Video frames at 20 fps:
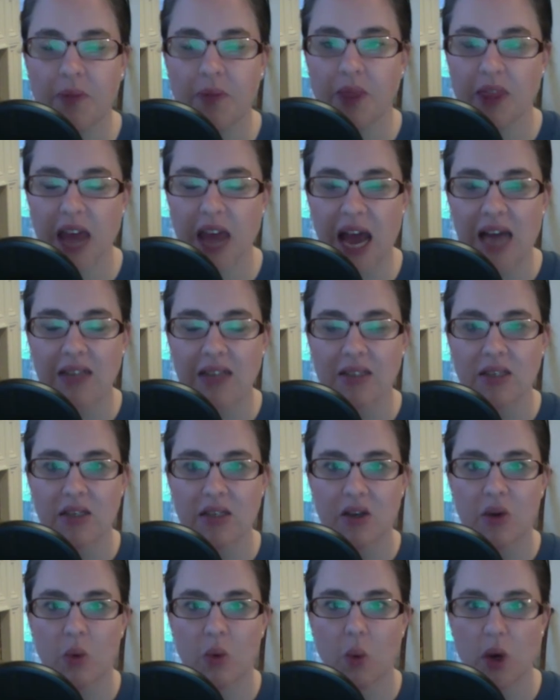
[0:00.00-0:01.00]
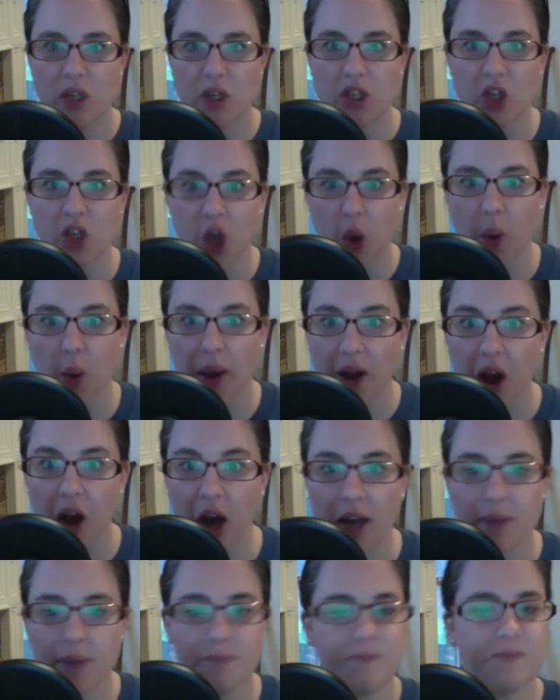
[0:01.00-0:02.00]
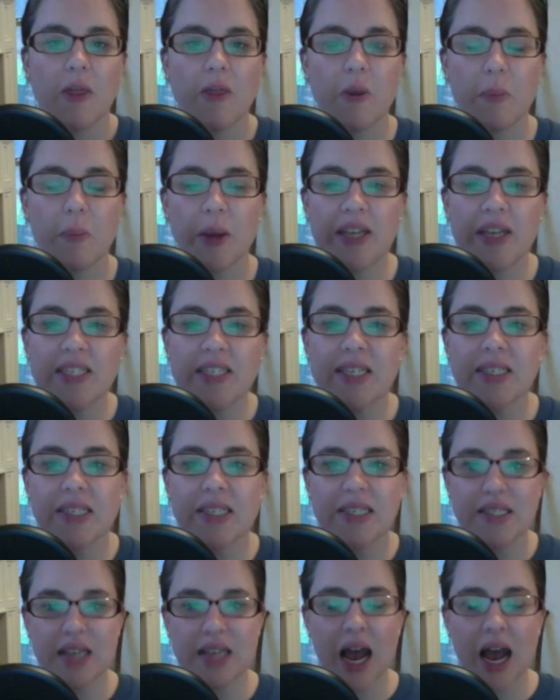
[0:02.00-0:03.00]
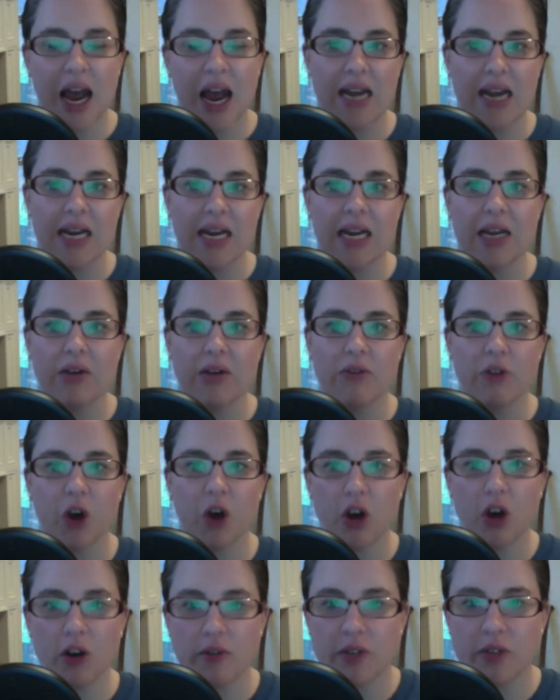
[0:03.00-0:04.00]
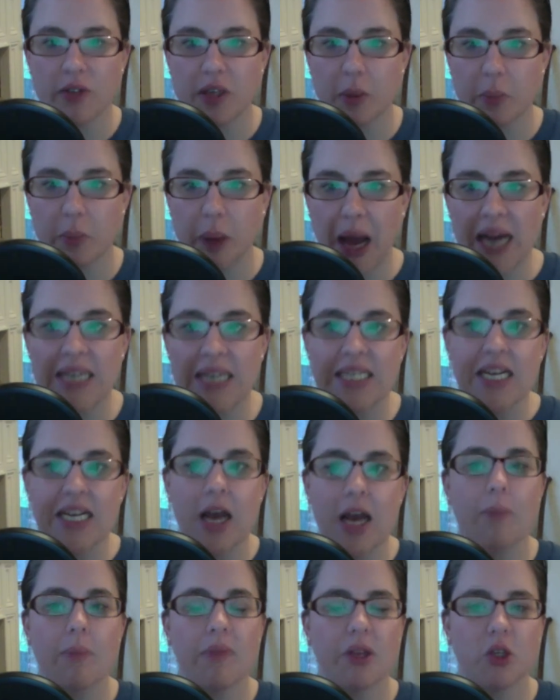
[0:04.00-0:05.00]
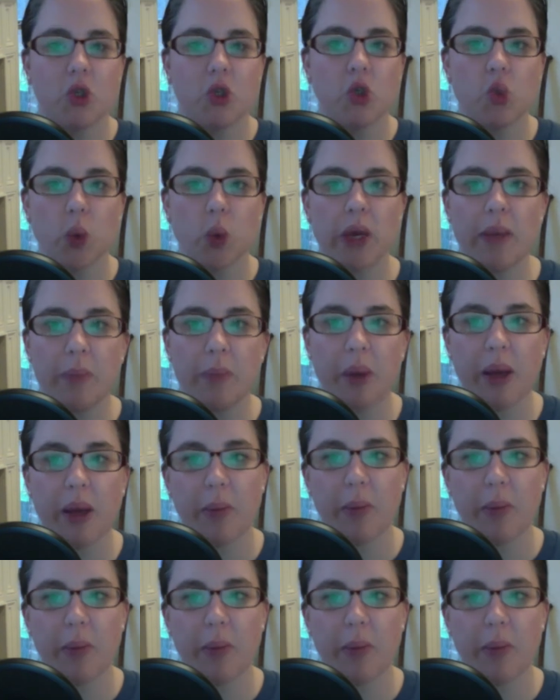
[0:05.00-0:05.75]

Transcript: that's what's going on. The basic design involved binding up the sweeping